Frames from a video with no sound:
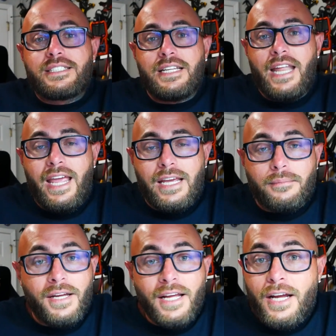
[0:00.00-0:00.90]
the
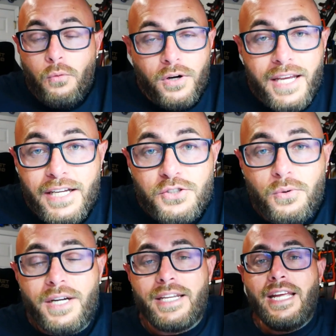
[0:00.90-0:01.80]
name? Well, guess
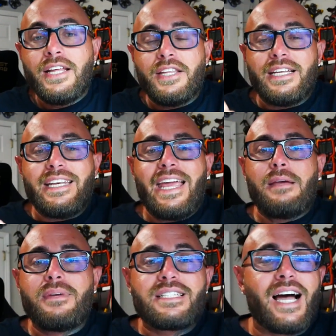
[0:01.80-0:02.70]
what? The
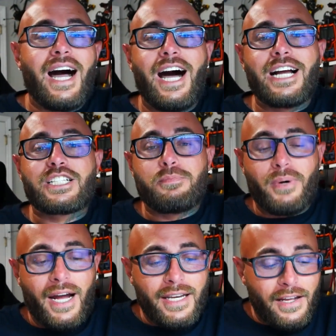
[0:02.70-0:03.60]
name is
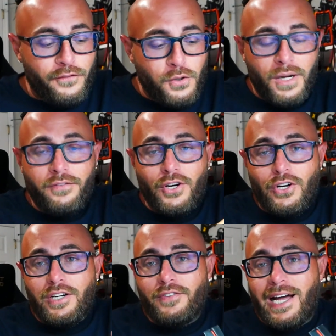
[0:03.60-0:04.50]
Oxbot. Have you ever
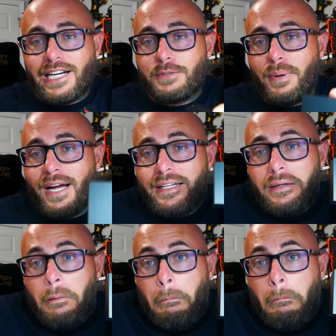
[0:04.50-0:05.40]
heard of Oxbot?
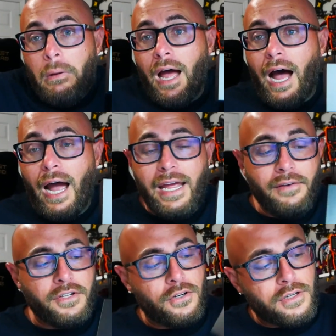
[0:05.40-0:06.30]
I
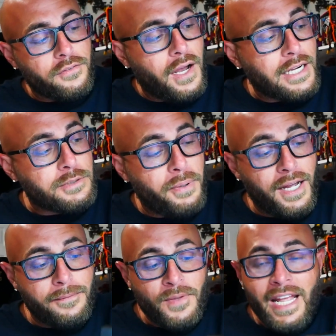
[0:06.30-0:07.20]
haven't heard of
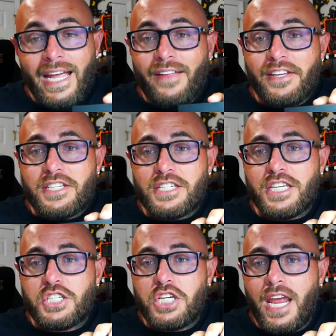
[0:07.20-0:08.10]
Oxbot. And this is
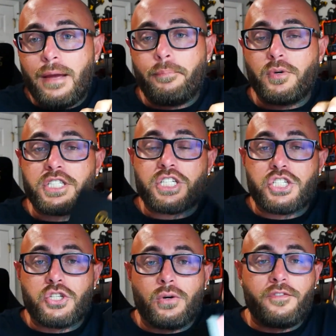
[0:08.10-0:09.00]
the champ, which is
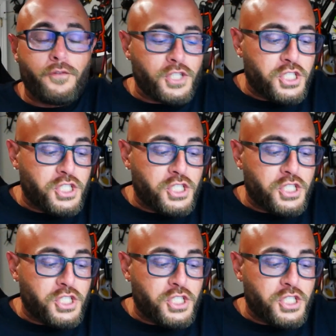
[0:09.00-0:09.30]
short for